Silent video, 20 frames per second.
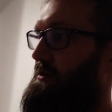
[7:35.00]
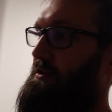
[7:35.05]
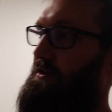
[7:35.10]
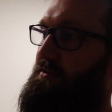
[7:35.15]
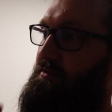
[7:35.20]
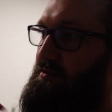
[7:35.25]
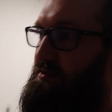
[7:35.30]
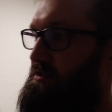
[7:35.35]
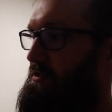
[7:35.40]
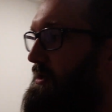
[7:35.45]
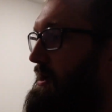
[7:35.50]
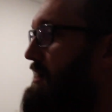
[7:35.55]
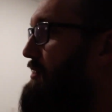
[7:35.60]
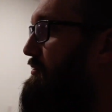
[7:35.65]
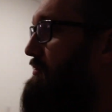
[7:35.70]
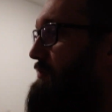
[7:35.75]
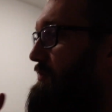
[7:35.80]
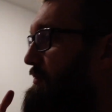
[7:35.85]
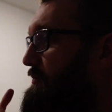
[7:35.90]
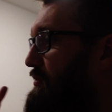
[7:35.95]
I like to see
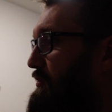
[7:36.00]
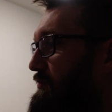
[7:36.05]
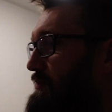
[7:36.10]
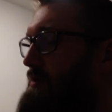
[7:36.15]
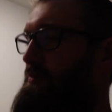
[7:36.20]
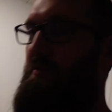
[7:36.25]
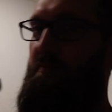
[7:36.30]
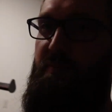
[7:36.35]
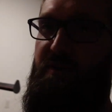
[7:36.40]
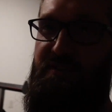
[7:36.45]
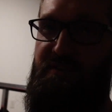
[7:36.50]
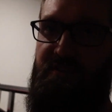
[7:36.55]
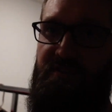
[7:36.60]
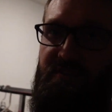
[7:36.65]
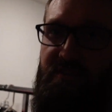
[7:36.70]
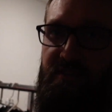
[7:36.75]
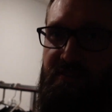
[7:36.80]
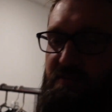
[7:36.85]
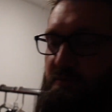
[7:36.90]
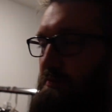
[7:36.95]
how people run their
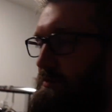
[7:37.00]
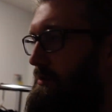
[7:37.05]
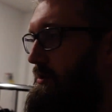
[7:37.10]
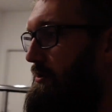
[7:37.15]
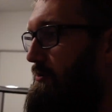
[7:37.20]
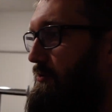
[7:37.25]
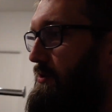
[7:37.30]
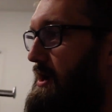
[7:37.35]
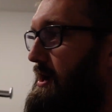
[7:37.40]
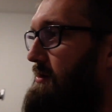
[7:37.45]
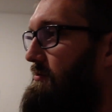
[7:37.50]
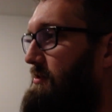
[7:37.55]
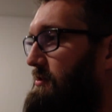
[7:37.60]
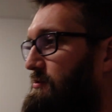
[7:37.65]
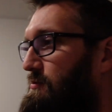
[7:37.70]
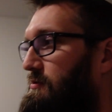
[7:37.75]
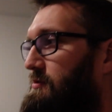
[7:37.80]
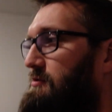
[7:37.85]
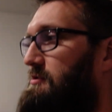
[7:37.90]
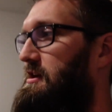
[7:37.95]
businesses and how they
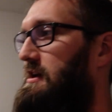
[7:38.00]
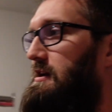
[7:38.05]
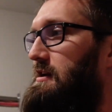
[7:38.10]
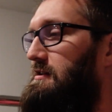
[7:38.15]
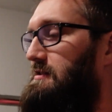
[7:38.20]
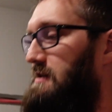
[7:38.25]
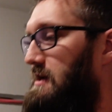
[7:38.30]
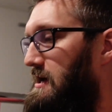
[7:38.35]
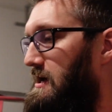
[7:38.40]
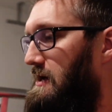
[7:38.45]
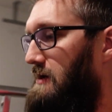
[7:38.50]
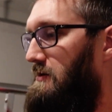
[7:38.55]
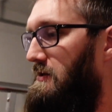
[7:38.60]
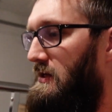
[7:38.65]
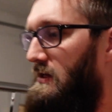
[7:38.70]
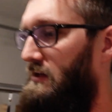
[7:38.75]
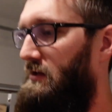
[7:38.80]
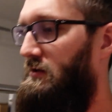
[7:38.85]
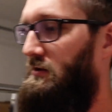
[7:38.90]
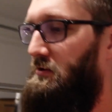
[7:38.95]
do their day-to-day.
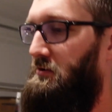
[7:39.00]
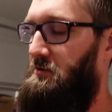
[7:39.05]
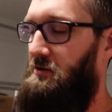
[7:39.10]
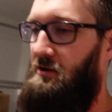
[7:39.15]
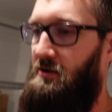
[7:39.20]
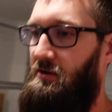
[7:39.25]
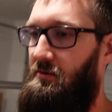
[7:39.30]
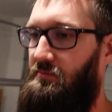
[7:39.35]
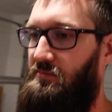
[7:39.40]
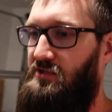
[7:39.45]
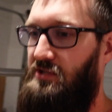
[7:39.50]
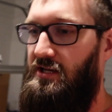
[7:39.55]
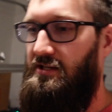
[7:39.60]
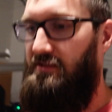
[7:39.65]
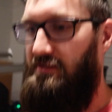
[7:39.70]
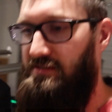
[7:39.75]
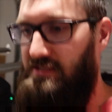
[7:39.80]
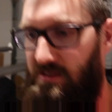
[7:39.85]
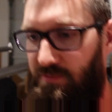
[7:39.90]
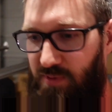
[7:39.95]
Do you like to
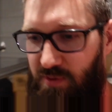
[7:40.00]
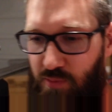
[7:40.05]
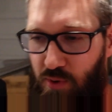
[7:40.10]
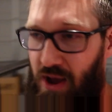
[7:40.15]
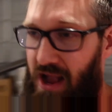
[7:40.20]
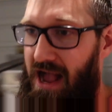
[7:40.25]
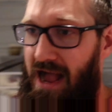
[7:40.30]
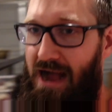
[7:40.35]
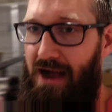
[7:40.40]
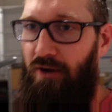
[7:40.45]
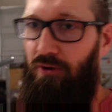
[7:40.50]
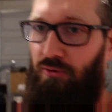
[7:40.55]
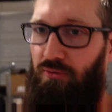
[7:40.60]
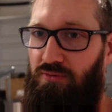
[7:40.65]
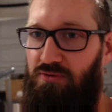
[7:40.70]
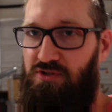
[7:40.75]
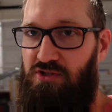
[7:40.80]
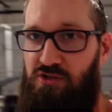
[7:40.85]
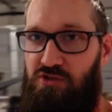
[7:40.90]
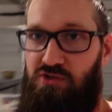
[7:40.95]
see people
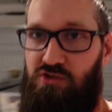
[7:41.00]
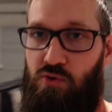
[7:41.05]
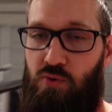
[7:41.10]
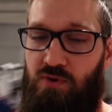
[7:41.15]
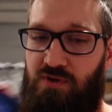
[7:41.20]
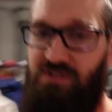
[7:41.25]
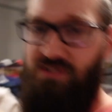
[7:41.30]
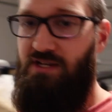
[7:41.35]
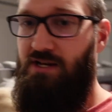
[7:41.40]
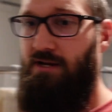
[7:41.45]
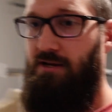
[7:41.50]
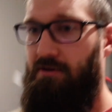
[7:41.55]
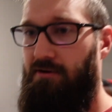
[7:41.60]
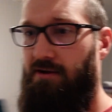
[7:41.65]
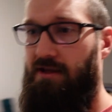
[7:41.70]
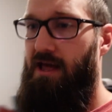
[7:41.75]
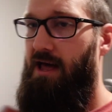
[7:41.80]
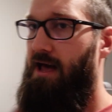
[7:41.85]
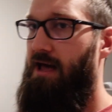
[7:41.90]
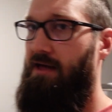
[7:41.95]

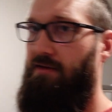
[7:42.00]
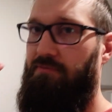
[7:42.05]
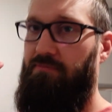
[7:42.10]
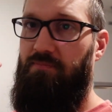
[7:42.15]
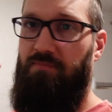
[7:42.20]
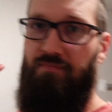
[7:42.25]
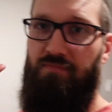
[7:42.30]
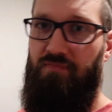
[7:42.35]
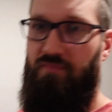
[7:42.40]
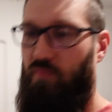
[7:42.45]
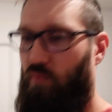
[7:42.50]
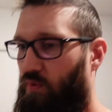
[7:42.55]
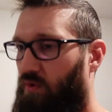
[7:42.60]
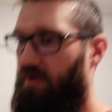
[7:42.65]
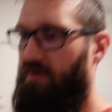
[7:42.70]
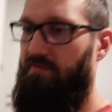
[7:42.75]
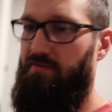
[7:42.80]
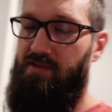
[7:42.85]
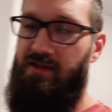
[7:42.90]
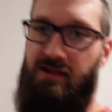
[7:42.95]
outsourcing at
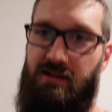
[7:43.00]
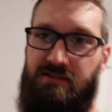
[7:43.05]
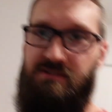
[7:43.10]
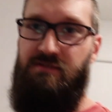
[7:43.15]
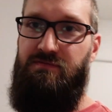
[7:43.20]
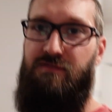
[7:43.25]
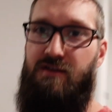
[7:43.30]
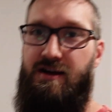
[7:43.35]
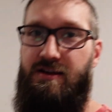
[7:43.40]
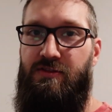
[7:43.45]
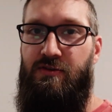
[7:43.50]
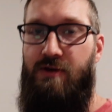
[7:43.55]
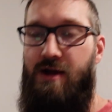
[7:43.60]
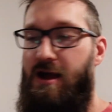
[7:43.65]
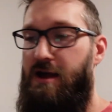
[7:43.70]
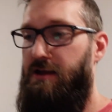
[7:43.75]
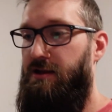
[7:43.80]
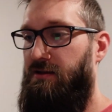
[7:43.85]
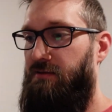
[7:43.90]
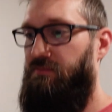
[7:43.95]
wherever they like to find their
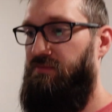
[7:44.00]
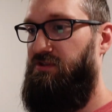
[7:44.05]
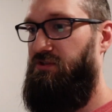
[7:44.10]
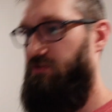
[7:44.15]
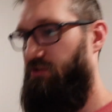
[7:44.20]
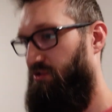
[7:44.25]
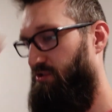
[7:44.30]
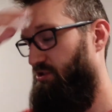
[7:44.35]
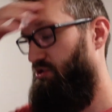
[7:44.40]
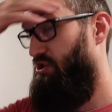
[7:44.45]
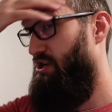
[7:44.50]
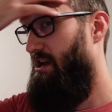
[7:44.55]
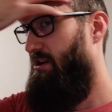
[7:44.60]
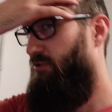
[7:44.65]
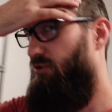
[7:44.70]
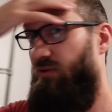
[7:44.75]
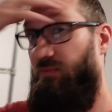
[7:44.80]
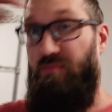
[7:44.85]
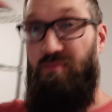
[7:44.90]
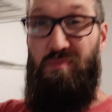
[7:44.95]
items? Just
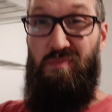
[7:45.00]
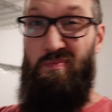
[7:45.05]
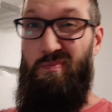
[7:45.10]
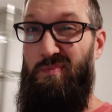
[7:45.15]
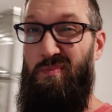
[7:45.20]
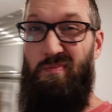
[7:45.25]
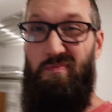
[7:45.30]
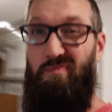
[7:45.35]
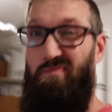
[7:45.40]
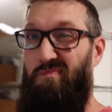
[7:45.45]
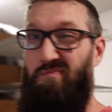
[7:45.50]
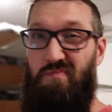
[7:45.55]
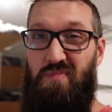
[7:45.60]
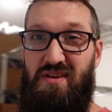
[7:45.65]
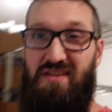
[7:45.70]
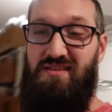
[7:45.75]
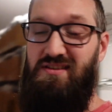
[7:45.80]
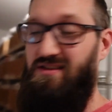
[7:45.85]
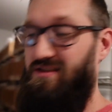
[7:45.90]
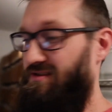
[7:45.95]
general
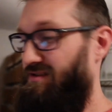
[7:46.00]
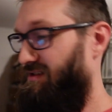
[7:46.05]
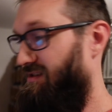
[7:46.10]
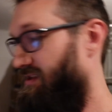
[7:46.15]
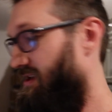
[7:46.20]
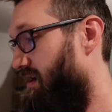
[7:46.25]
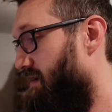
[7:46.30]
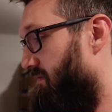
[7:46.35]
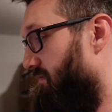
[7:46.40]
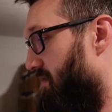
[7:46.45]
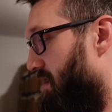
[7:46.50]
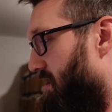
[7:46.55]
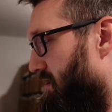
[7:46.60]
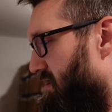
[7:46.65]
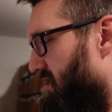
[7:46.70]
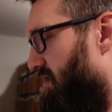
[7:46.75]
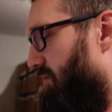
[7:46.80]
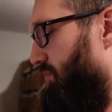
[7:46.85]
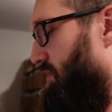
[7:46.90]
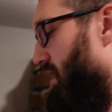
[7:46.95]
business stuff? I don't
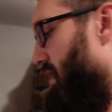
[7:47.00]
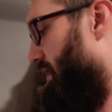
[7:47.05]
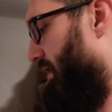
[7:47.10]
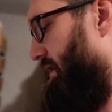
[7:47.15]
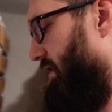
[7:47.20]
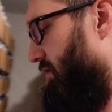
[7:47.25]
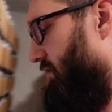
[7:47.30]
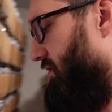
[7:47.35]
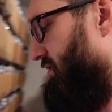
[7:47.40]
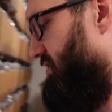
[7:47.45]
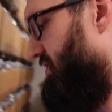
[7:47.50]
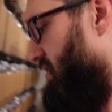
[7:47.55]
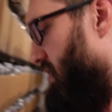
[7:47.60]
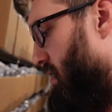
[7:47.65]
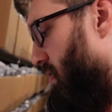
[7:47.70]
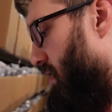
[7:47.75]
know, I'm kind of curious.